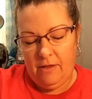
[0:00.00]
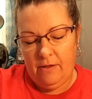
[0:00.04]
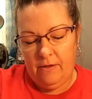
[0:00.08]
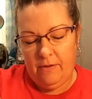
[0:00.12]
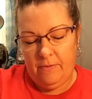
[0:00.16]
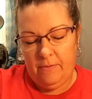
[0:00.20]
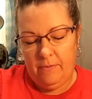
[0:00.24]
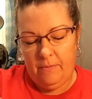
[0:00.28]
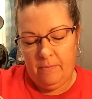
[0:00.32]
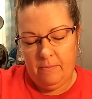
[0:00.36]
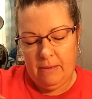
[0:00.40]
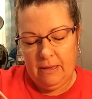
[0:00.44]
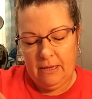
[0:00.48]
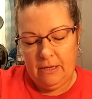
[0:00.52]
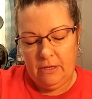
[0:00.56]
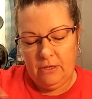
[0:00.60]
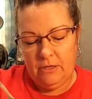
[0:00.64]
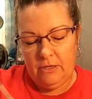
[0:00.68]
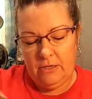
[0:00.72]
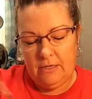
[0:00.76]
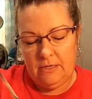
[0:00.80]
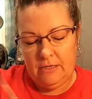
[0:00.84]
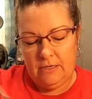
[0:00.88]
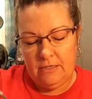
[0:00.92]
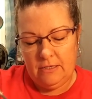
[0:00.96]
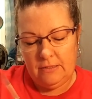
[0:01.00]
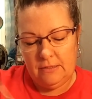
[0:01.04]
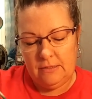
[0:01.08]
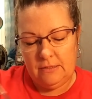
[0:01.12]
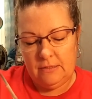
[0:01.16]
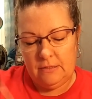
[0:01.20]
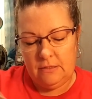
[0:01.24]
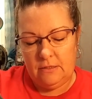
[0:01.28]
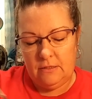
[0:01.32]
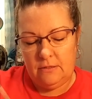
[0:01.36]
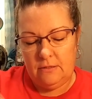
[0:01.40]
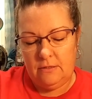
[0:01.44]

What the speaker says: Oh my goodness.